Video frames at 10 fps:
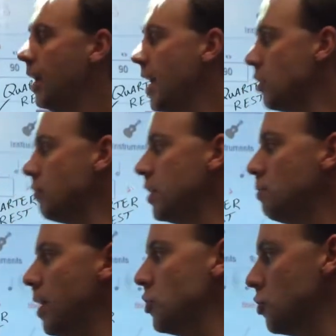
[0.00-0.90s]
Each of
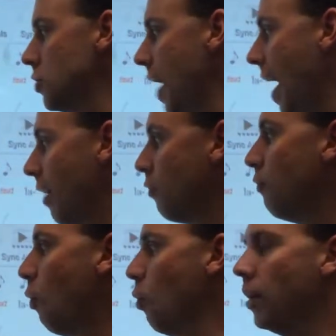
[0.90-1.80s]
these measures
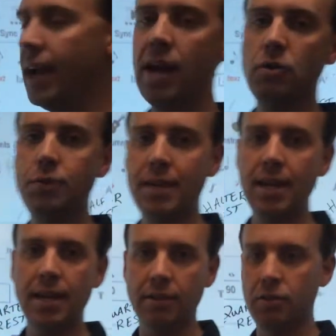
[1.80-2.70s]
has 4 counts
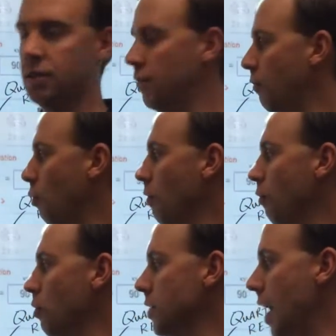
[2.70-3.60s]
in it. It's in
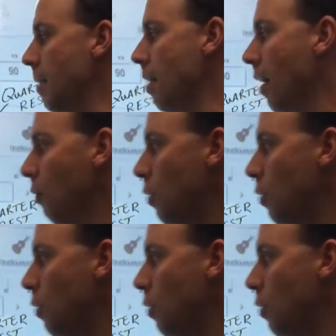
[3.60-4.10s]
4/4 time.